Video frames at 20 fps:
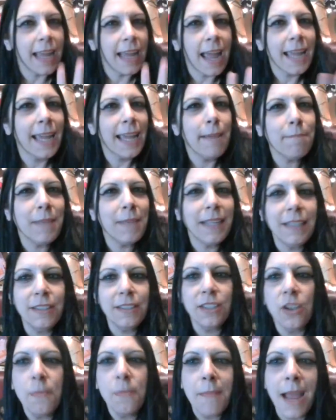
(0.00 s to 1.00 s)
I kept getting
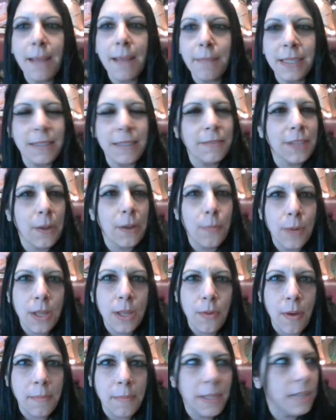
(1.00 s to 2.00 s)
so mad because I was like, what do you
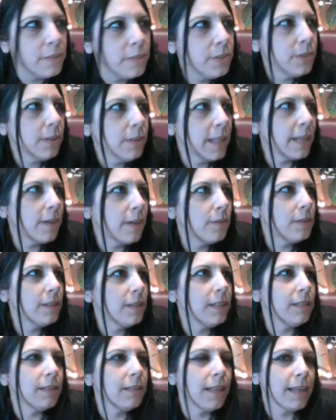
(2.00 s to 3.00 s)
want me to do? Like go to
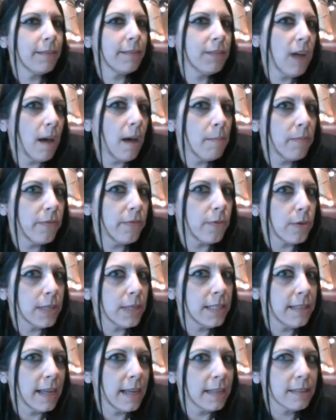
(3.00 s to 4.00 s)
these like top
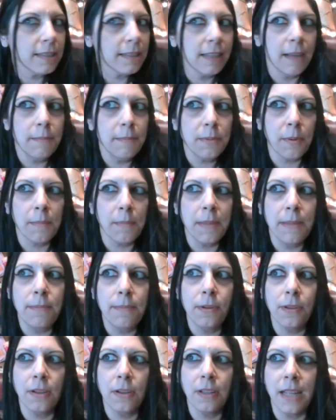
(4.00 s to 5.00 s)
40 dance clubs where
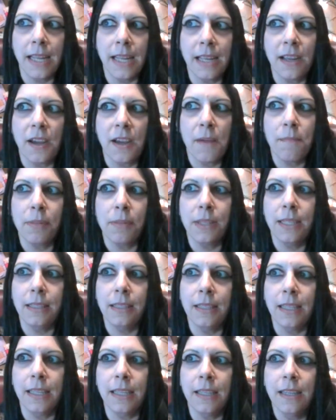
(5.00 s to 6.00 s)
people are like
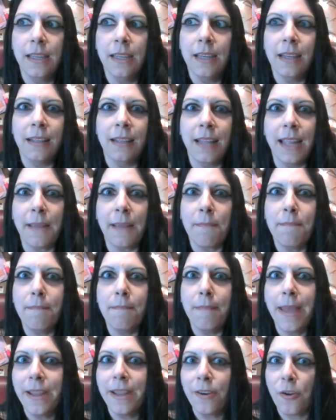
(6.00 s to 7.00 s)
completely like
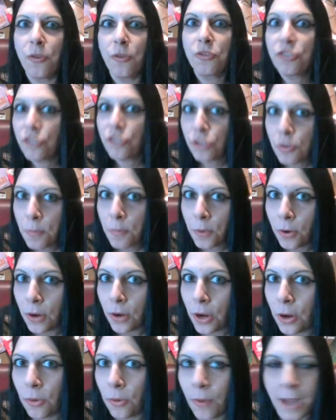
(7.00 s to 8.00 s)
men are super
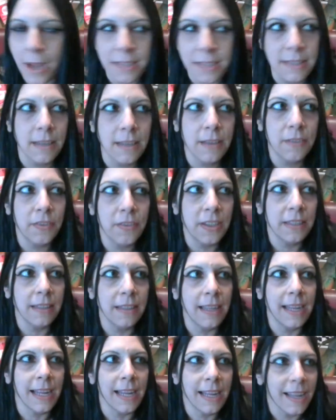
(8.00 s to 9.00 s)
aggressive and
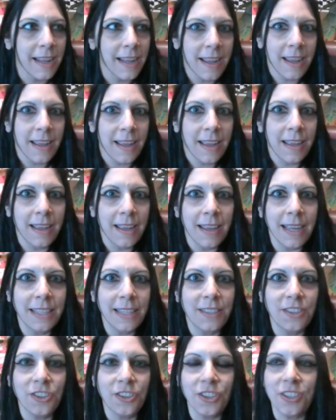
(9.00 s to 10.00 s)
like
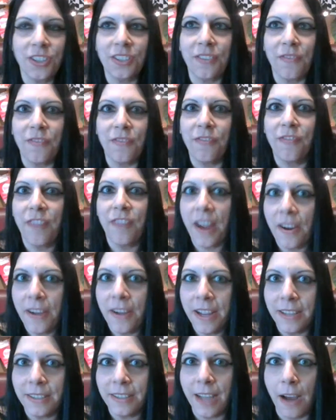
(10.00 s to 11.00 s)
it's just very
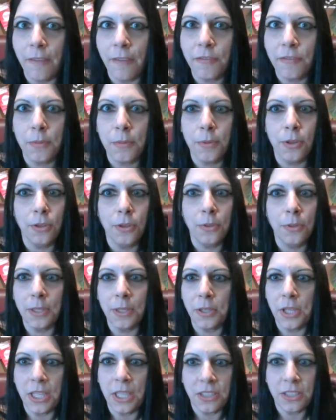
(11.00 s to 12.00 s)
uncomfortable where
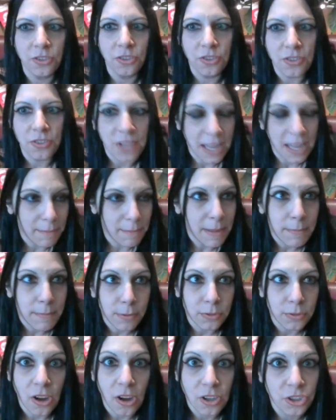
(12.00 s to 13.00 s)
you get like people
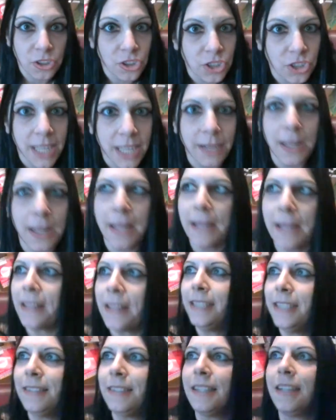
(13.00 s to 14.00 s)
talk shit. Like at
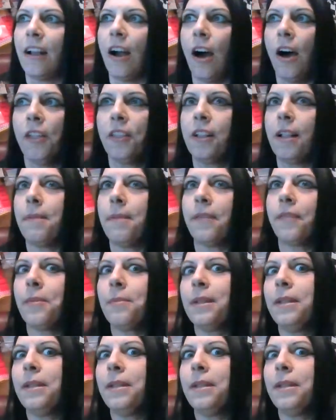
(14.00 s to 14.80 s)
least at a goth club, everybody